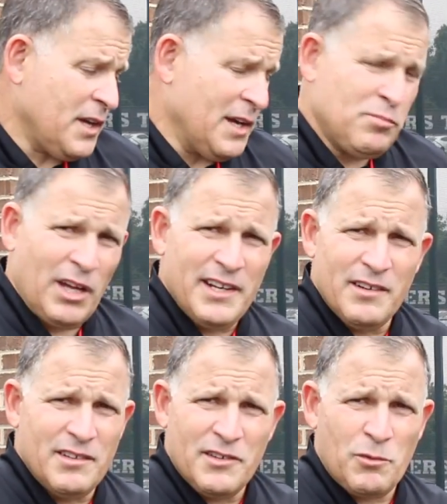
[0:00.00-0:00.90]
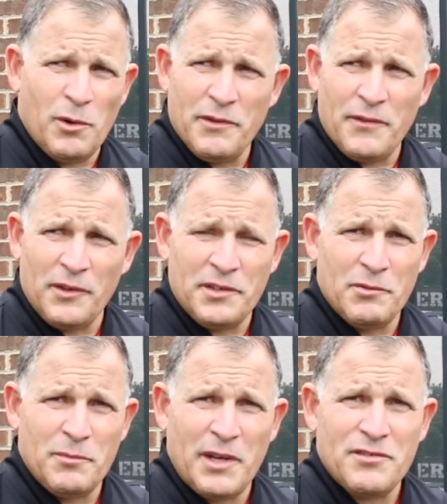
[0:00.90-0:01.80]
Yeah, he played it, and that's where we felt he
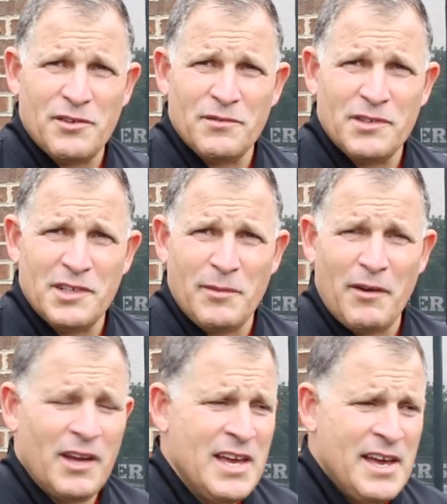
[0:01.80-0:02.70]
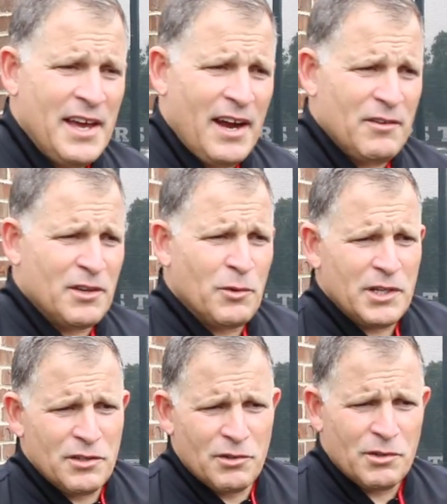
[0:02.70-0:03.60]
would best serve the team. Everything we
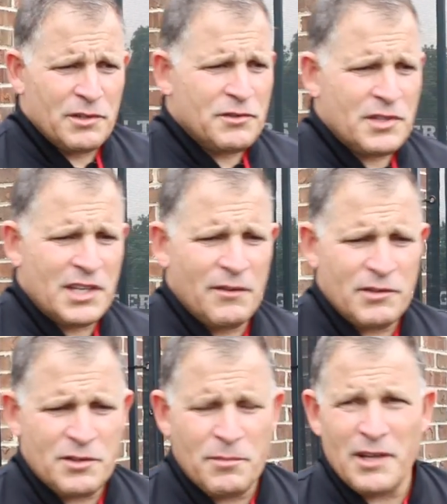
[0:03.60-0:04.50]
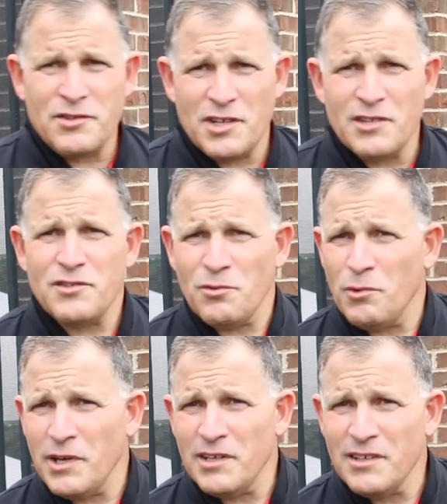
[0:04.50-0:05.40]
do is to give us the best chance to
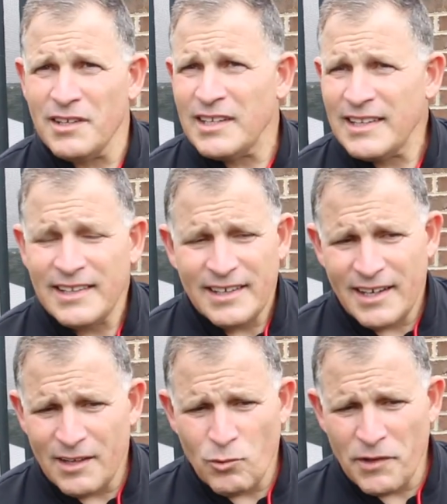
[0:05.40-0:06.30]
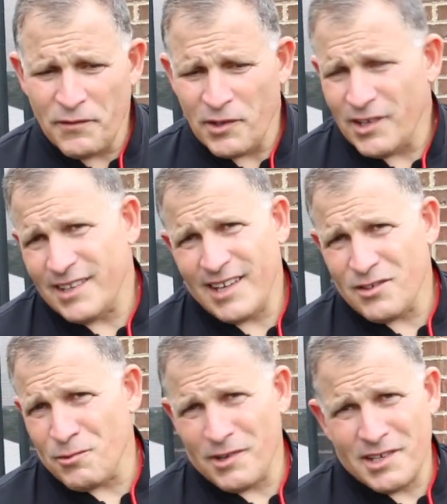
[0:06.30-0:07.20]
win, and we feel like
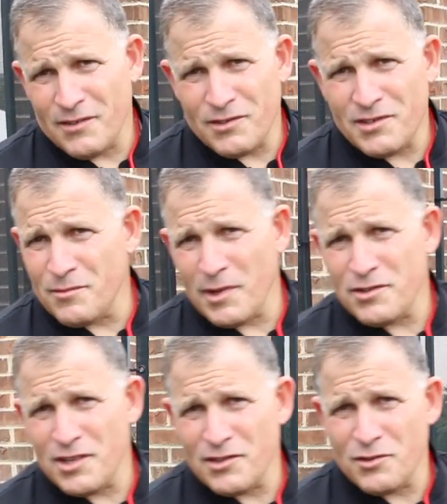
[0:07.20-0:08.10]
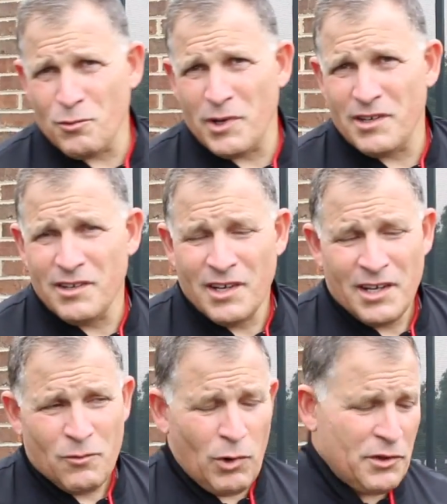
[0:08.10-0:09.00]
that's where he gives us the best chance to win,
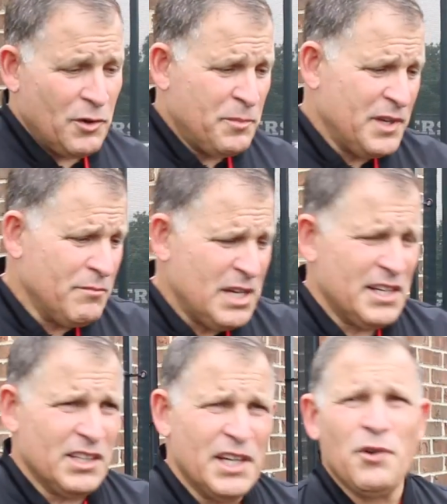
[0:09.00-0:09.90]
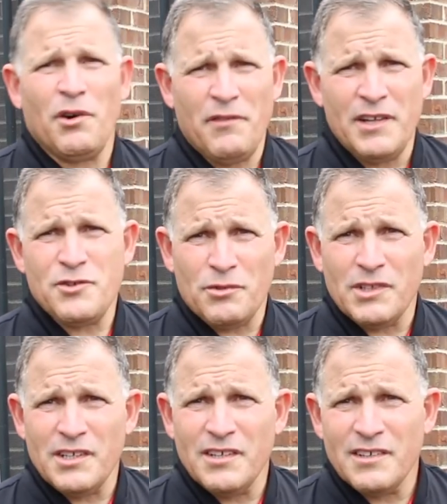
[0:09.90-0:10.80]
whether it be immediately or
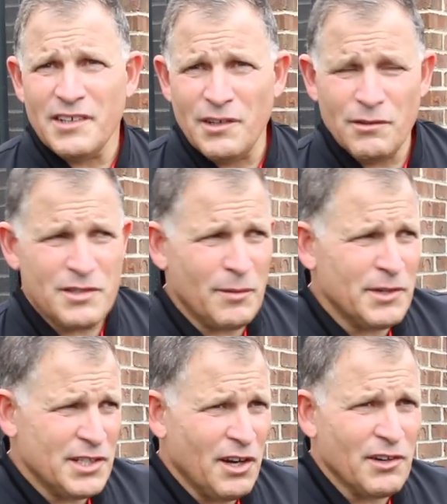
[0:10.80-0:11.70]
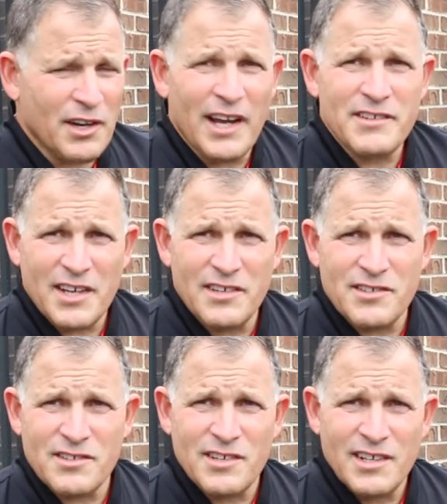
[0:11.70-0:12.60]
eventually, you know, in some of the younger guys'
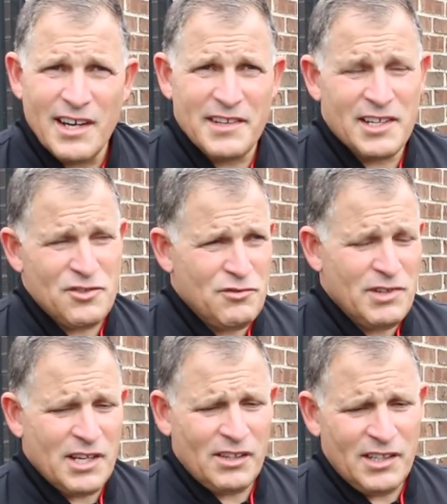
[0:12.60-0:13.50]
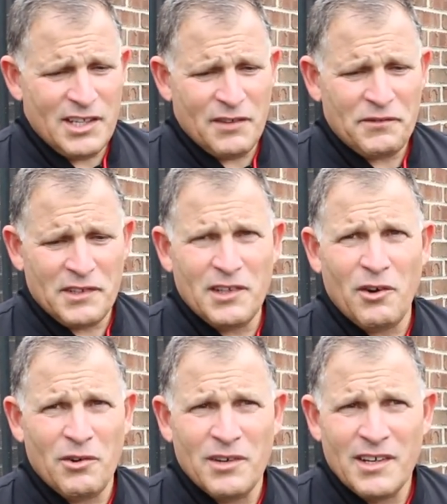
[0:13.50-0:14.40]
cases. I think he's uniquely gifted,
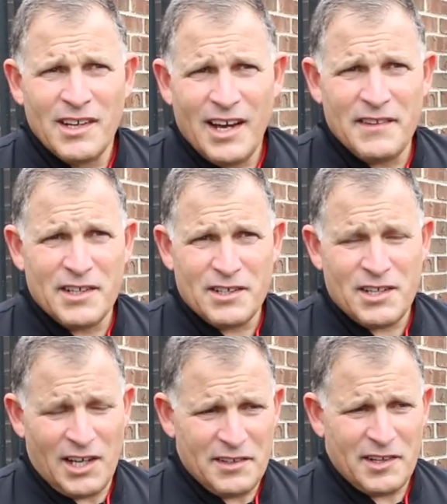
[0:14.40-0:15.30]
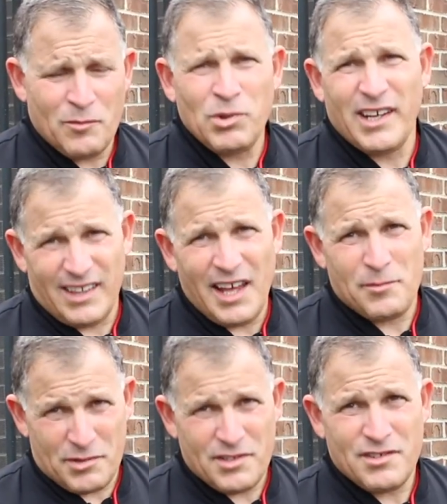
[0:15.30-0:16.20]
though. I think Keontae can play a lot
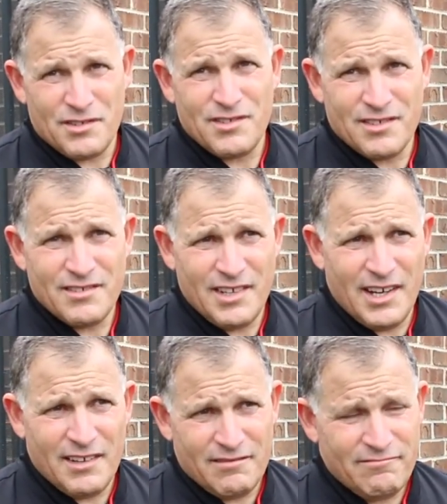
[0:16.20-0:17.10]
of positions. Yeah.